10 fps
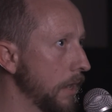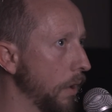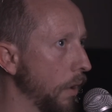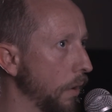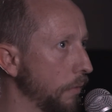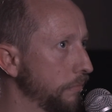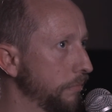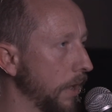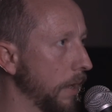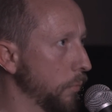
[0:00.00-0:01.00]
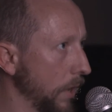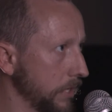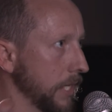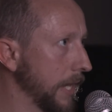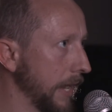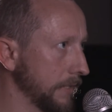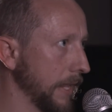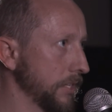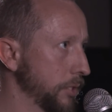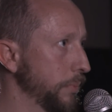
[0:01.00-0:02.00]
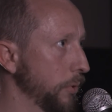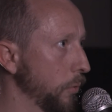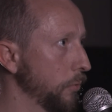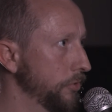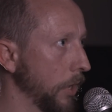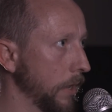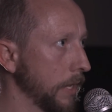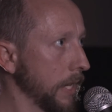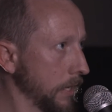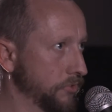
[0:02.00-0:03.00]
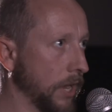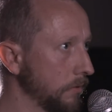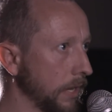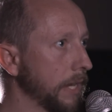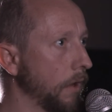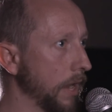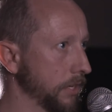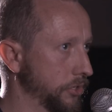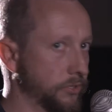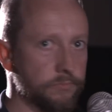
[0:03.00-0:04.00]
of whether you're getting that spill. So generally, light your